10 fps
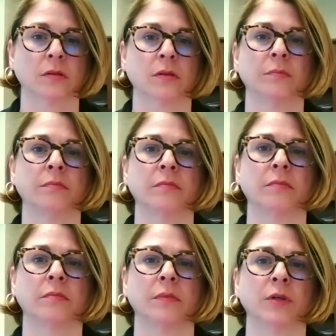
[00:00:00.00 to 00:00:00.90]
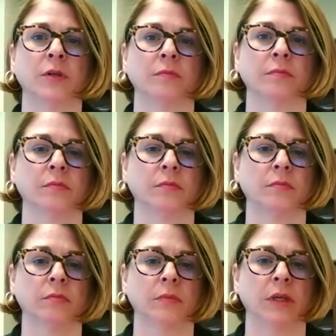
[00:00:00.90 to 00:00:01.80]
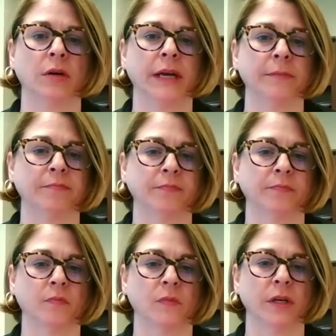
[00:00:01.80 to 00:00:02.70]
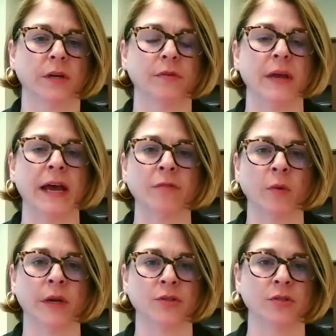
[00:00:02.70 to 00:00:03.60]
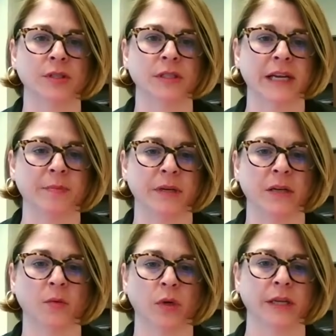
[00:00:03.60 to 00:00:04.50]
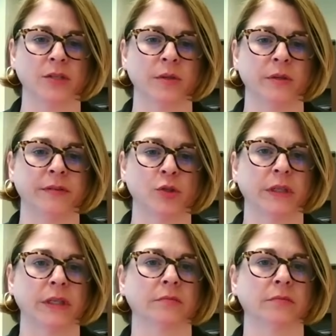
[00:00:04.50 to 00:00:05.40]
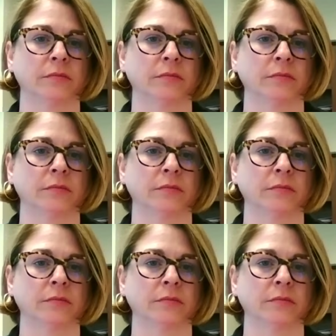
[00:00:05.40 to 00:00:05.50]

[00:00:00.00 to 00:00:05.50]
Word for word: Whoop, nope. Okay, so if you have a question, just type it in and we'll get to it eventually.